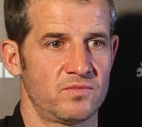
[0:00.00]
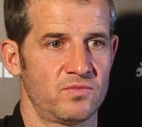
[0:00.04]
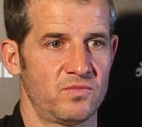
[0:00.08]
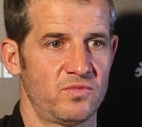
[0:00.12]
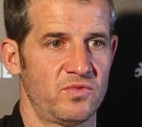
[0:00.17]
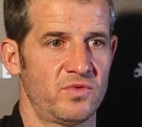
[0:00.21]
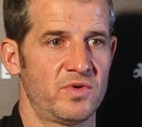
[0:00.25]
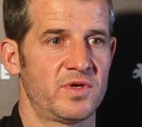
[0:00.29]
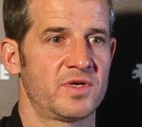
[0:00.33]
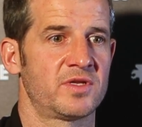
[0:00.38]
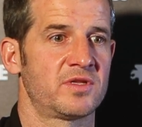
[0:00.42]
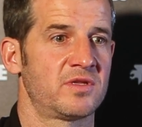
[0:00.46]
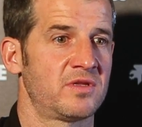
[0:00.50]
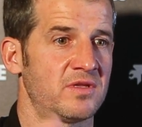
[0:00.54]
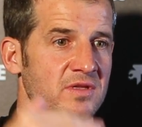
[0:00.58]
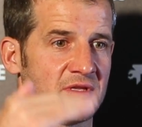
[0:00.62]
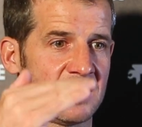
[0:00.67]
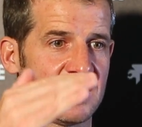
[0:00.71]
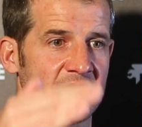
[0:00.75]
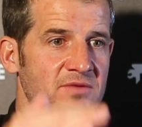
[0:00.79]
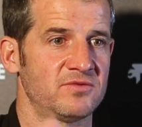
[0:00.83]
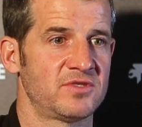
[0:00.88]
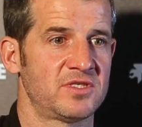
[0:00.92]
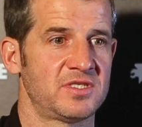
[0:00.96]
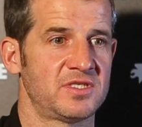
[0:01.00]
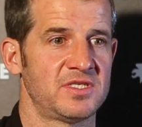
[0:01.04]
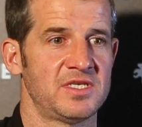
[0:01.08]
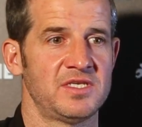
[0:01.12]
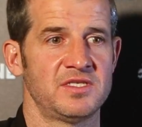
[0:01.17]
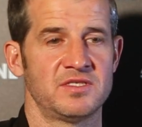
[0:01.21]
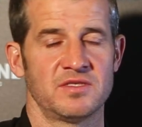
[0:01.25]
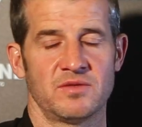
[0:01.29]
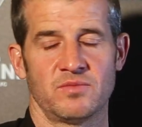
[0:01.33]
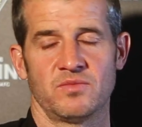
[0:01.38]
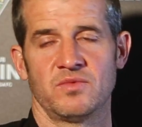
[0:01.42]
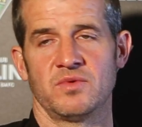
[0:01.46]
that was the
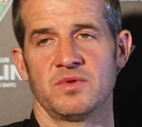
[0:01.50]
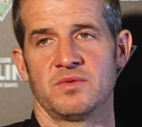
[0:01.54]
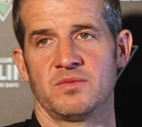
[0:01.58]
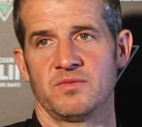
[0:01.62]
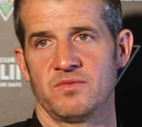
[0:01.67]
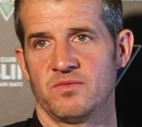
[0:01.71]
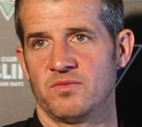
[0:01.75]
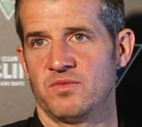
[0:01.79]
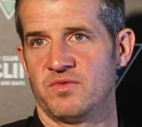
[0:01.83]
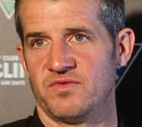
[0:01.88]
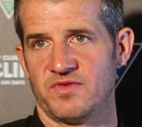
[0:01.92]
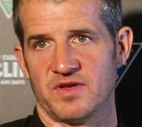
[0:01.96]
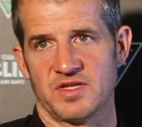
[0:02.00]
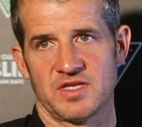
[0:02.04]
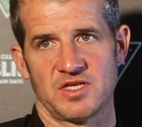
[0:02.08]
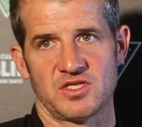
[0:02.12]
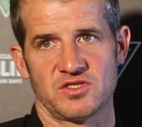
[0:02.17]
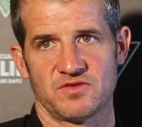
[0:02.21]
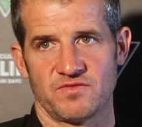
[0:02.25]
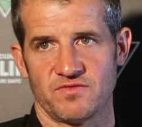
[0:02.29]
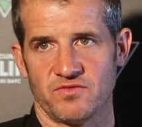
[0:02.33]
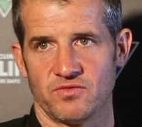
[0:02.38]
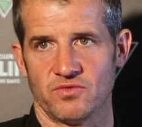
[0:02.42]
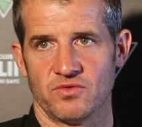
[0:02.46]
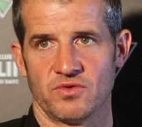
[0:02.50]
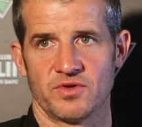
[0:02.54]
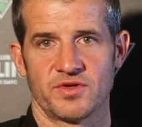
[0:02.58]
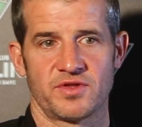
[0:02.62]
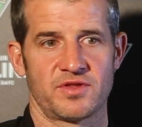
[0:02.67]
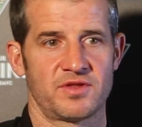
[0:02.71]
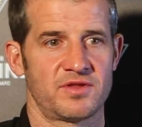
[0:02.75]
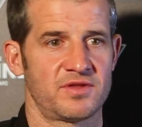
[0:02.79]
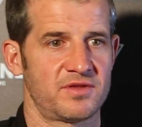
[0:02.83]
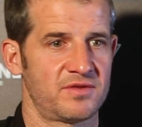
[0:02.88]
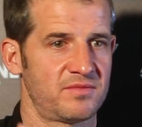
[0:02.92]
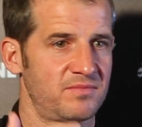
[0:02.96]
season that we finished
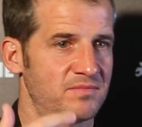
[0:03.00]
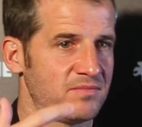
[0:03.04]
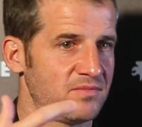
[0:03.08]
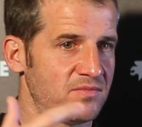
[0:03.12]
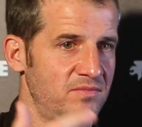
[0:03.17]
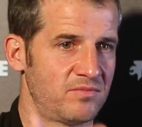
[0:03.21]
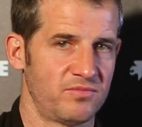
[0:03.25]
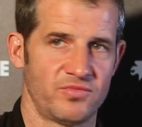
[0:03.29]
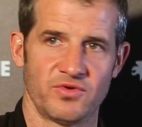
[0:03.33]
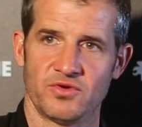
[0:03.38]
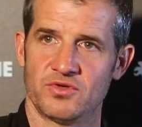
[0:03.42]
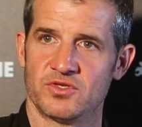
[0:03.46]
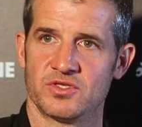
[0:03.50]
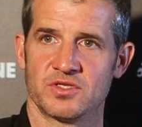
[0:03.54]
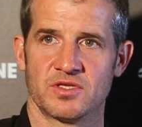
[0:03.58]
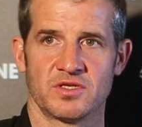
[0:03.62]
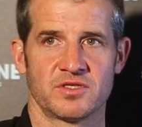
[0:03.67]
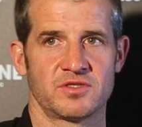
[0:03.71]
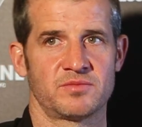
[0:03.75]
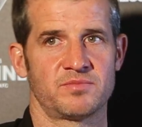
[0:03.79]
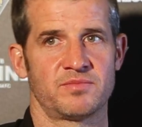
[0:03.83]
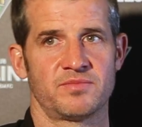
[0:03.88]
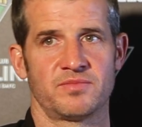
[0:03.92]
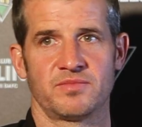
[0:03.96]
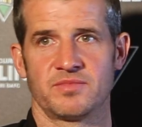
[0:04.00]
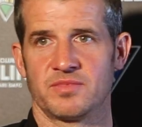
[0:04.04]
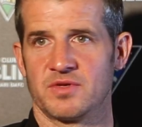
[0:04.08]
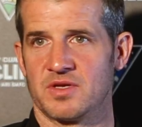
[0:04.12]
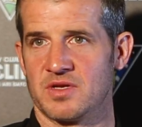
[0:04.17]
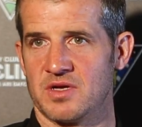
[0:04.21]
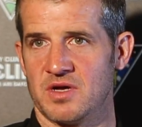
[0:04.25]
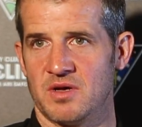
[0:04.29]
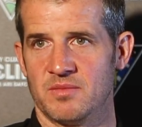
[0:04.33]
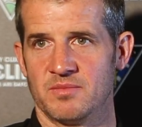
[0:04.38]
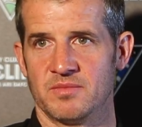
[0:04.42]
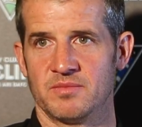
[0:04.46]
4th. Roosters
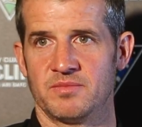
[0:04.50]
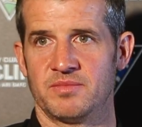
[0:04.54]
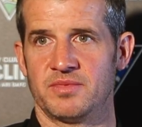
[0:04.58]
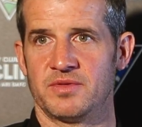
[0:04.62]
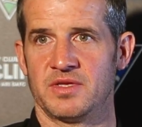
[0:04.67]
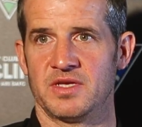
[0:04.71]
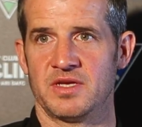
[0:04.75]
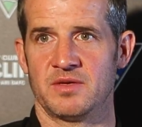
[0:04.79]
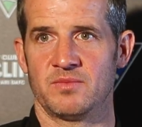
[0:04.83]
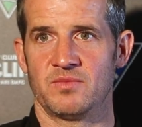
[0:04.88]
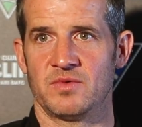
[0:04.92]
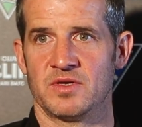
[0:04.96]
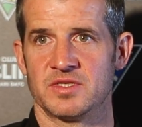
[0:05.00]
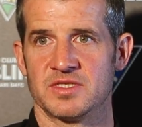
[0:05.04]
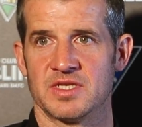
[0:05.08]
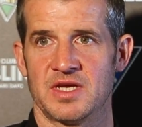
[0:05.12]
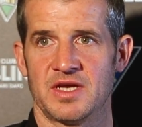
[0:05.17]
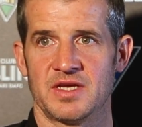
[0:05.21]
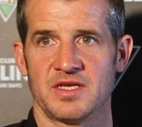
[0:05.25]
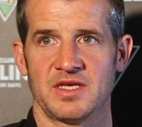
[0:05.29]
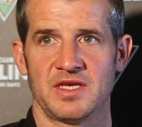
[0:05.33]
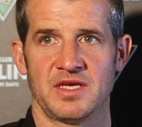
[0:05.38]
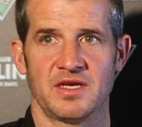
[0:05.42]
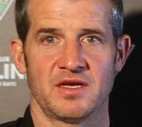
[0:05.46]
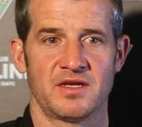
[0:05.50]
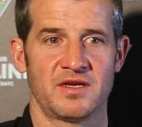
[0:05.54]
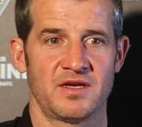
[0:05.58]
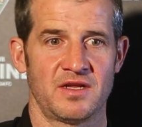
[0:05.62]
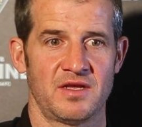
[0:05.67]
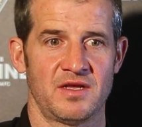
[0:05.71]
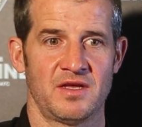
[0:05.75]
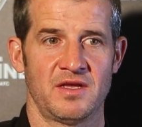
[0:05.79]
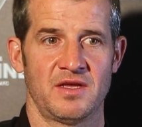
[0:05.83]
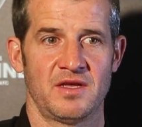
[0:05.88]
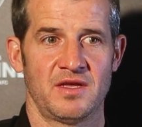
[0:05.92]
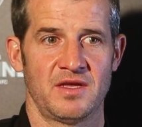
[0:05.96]
come playing with us that year,
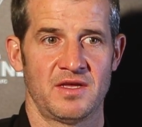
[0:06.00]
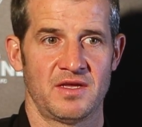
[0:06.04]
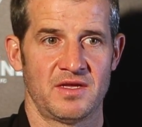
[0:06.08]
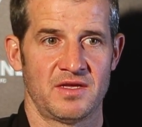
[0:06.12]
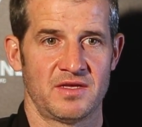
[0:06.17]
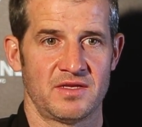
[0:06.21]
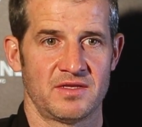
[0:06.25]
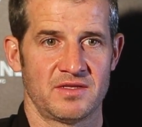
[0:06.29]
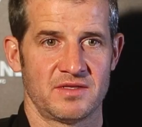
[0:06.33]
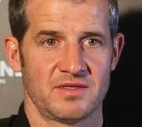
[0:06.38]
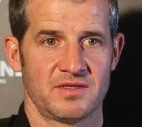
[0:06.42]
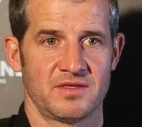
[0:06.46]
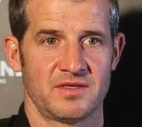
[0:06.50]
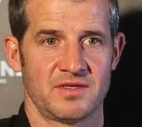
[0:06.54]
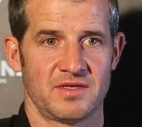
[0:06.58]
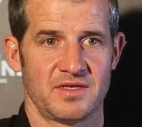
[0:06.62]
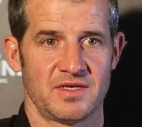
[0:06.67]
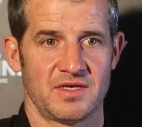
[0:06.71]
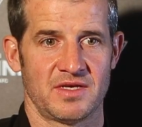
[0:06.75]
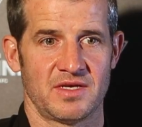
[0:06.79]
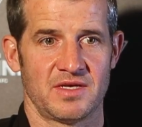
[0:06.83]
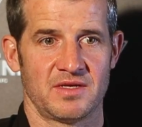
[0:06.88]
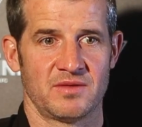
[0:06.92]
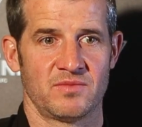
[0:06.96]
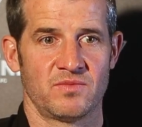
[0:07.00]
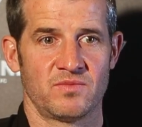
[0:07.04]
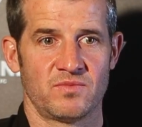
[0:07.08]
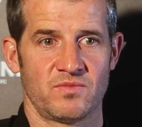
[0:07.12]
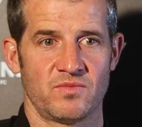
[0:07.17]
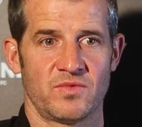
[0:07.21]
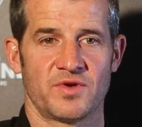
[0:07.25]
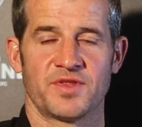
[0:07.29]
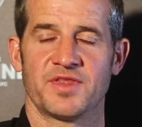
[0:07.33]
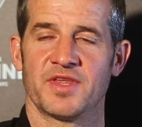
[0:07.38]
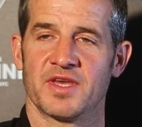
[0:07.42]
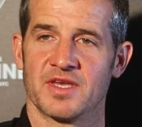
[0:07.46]
and
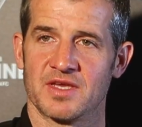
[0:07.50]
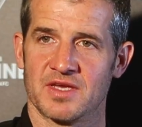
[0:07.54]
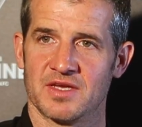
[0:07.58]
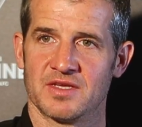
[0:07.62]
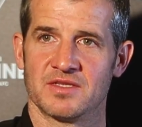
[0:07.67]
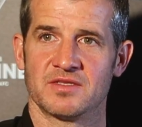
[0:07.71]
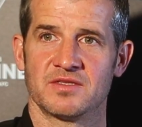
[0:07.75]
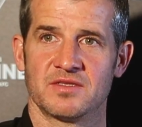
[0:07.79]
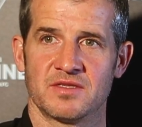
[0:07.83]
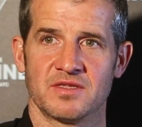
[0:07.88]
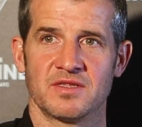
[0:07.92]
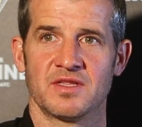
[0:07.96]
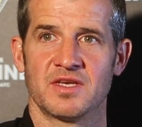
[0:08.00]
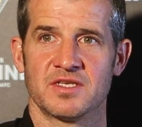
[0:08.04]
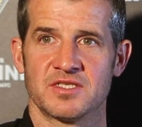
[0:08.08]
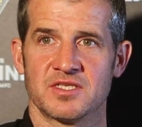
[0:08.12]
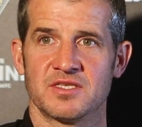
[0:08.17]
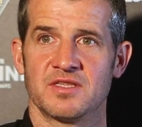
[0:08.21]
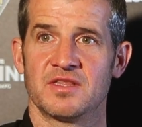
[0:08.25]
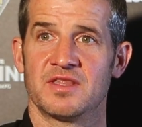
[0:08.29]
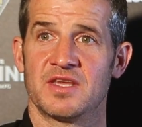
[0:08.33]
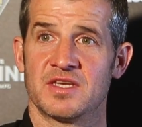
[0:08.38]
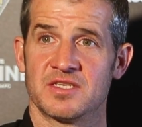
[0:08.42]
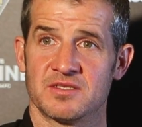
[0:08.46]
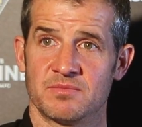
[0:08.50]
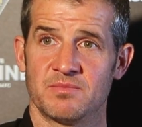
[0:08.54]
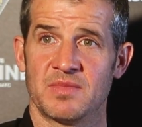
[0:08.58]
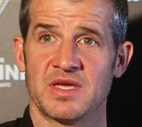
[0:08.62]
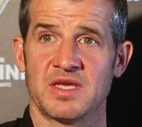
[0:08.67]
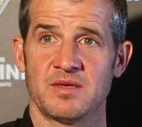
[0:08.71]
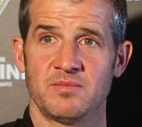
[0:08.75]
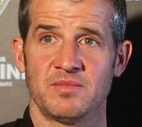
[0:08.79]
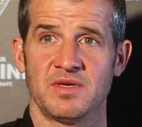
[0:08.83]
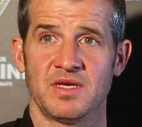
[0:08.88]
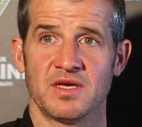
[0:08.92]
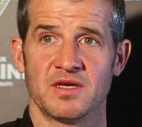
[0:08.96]
we're thinking this
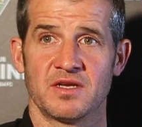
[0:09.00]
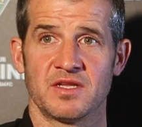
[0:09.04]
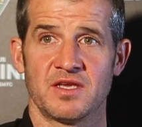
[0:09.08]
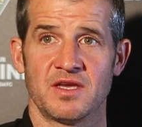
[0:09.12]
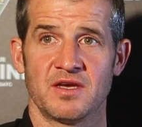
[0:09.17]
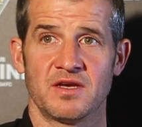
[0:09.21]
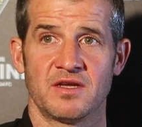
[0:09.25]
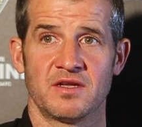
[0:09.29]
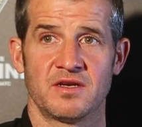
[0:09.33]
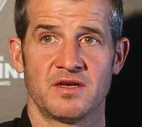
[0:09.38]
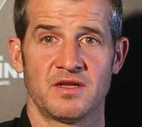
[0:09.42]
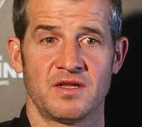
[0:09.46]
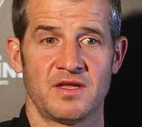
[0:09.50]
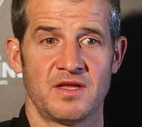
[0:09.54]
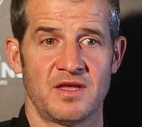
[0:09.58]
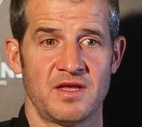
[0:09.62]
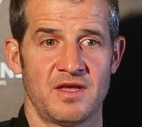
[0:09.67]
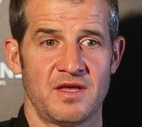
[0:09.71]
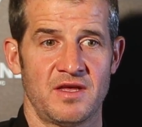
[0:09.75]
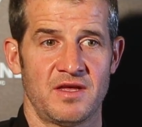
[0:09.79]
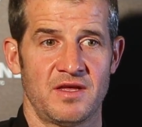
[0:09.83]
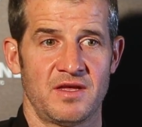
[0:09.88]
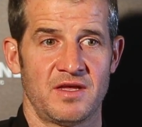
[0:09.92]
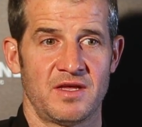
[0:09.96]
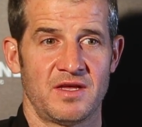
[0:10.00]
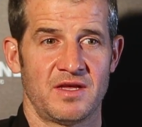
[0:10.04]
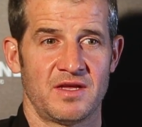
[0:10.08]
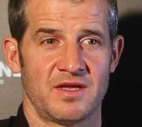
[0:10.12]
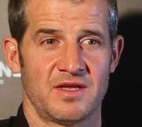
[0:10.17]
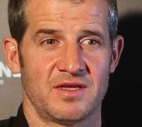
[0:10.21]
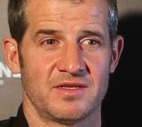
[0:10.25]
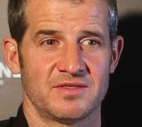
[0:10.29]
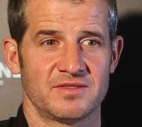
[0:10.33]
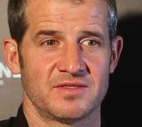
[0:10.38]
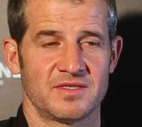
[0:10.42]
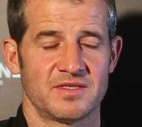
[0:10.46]
might be our year.
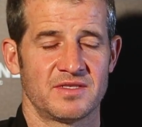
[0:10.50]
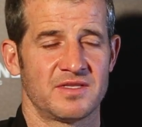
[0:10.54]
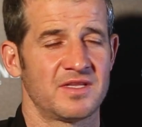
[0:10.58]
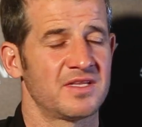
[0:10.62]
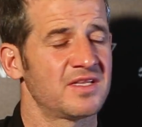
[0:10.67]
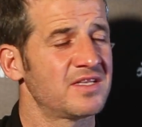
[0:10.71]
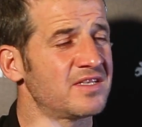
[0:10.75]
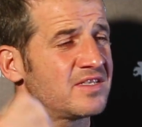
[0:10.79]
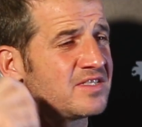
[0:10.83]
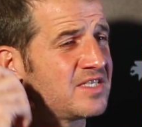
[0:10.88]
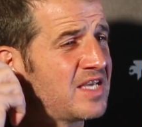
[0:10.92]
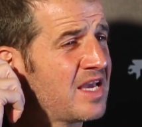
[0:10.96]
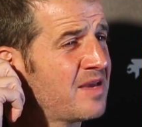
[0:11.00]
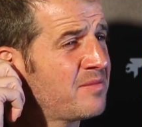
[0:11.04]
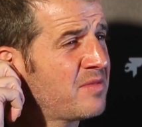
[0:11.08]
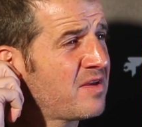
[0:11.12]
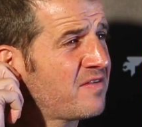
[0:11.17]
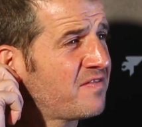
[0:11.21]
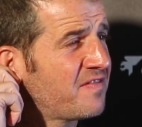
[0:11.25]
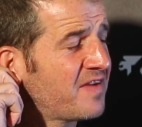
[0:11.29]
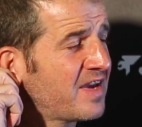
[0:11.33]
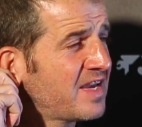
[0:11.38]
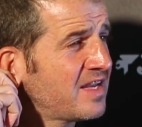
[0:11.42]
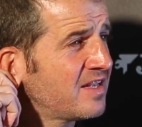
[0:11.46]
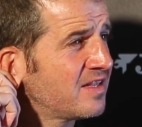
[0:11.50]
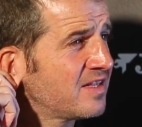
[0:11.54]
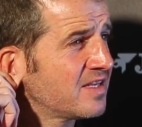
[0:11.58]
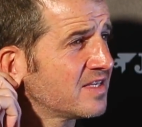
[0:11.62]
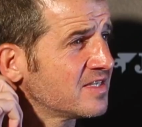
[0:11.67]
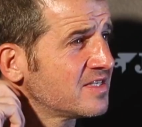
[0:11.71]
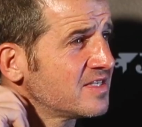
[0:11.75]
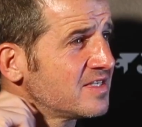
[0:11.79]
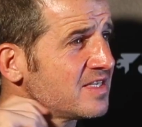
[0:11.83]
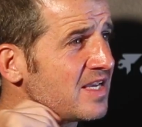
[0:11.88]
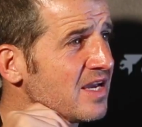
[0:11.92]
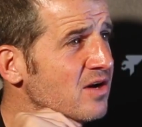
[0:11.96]
The semi-final
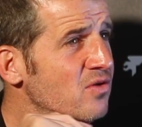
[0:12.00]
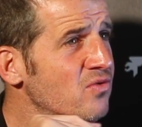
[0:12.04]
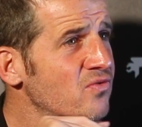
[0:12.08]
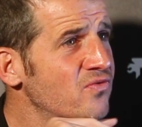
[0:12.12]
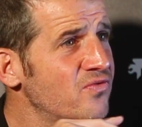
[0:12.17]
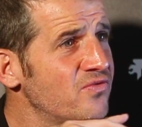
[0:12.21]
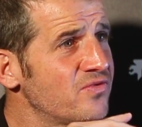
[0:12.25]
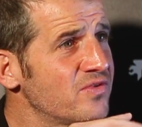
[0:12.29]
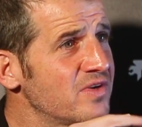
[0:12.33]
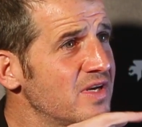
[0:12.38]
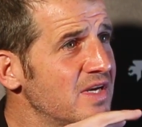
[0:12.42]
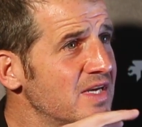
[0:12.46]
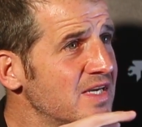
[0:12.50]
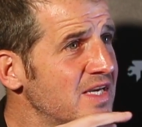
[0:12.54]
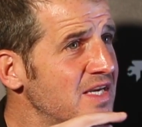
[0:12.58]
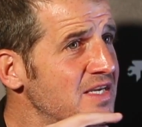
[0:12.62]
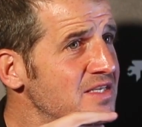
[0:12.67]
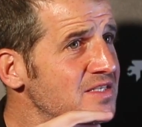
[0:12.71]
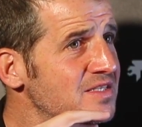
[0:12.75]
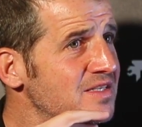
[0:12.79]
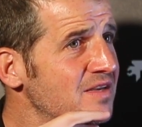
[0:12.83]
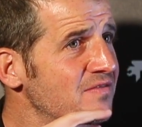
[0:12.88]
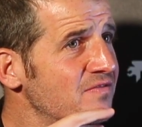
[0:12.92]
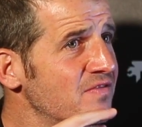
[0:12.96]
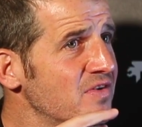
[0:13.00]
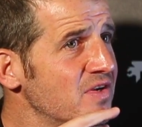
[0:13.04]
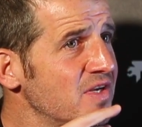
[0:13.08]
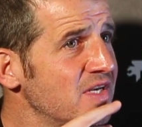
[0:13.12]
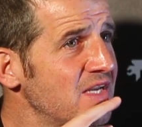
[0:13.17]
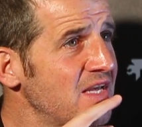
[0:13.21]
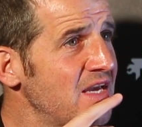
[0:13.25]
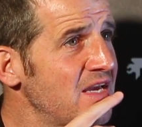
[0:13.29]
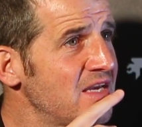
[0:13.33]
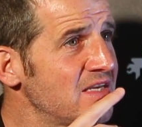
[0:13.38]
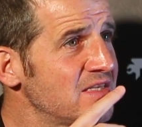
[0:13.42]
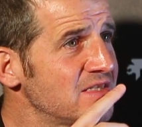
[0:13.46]
itself against
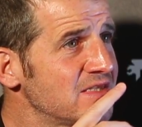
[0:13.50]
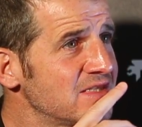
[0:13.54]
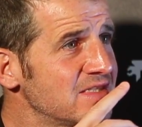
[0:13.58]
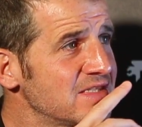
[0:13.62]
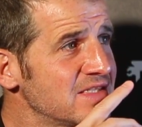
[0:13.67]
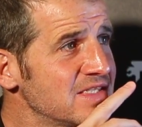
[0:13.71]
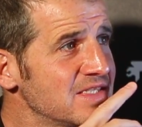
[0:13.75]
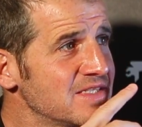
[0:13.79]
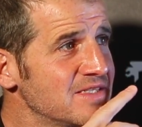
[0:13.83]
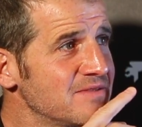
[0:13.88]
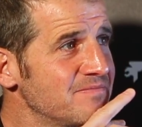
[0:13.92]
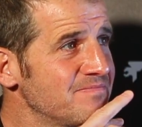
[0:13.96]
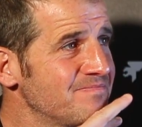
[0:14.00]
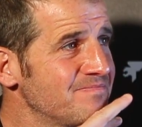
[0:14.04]
Inverness,